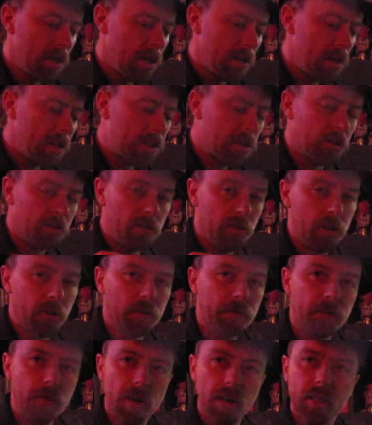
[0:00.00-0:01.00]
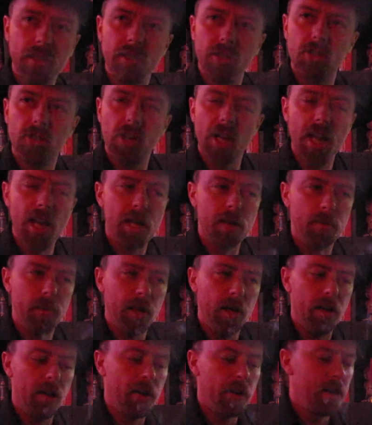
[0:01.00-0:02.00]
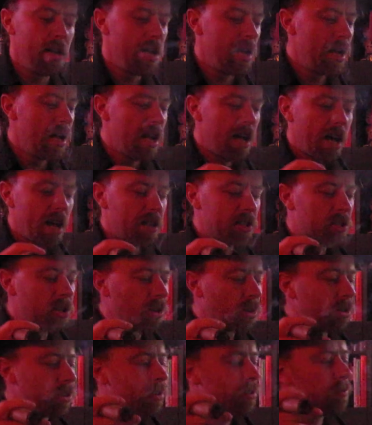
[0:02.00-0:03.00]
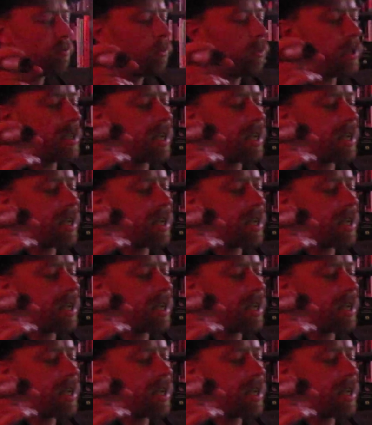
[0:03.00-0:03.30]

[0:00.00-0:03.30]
It's a real fucking shame, And so we